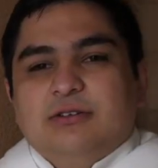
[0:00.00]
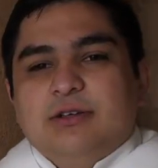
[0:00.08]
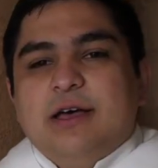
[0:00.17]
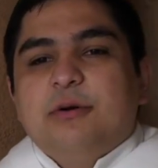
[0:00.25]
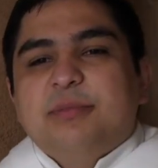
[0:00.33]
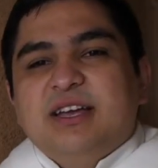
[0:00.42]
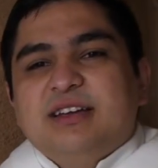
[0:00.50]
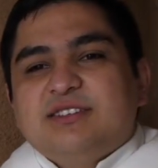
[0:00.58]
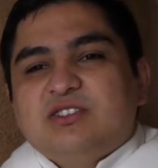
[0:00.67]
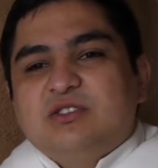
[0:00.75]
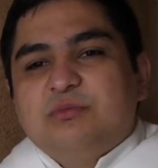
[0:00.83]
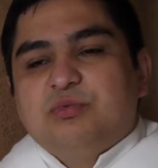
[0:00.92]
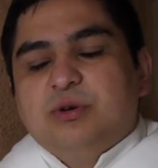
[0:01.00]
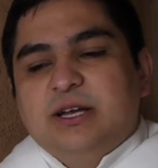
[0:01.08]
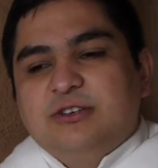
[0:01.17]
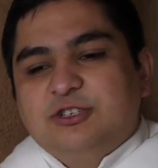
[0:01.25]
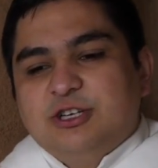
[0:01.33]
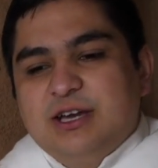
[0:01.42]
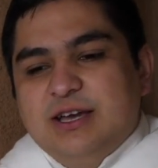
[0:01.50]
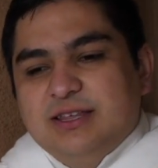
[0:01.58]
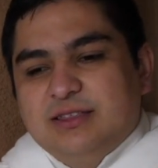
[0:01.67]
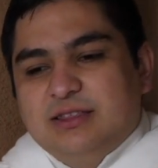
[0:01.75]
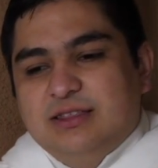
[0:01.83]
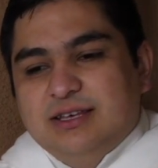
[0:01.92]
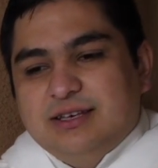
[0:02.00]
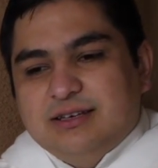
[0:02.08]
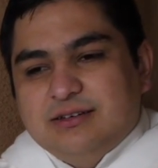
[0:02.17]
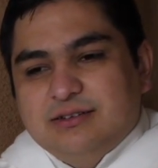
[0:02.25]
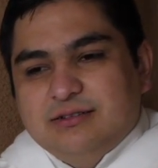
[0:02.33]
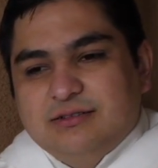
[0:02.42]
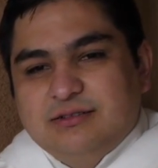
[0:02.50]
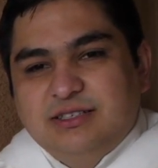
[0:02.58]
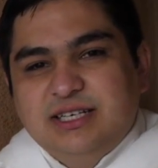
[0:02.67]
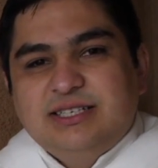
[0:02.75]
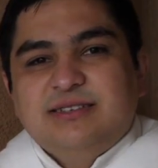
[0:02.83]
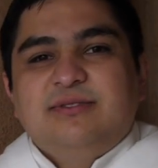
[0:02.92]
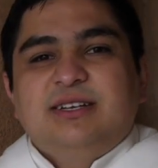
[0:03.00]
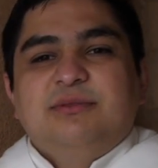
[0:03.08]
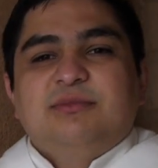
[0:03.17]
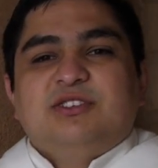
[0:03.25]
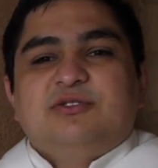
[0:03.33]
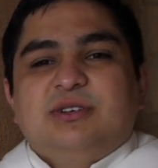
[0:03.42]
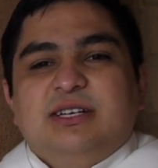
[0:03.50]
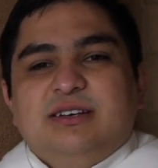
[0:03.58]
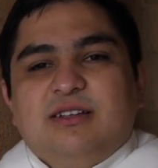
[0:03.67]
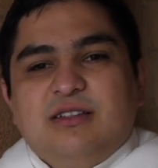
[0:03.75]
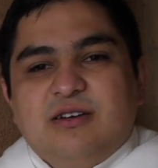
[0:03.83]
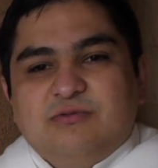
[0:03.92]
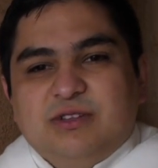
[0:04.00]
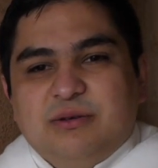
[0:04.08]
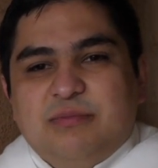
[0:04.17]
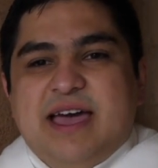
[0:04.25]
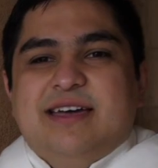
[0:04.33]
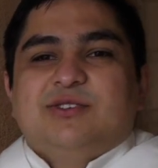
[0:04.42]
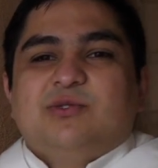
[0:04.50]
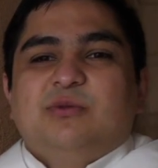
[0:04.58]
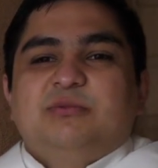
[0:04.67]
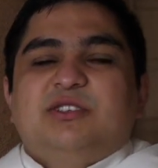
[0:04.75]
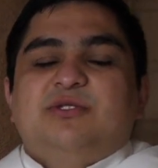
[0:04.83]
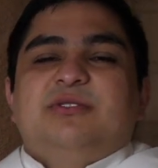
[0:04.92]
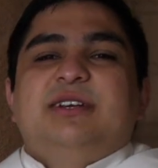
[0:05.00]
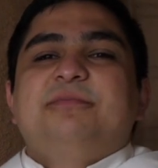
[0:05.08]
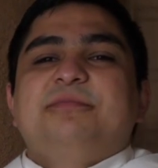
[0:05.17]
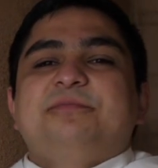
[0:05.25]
helping us to bridge the Nativity mystery along with the Paschal mystery.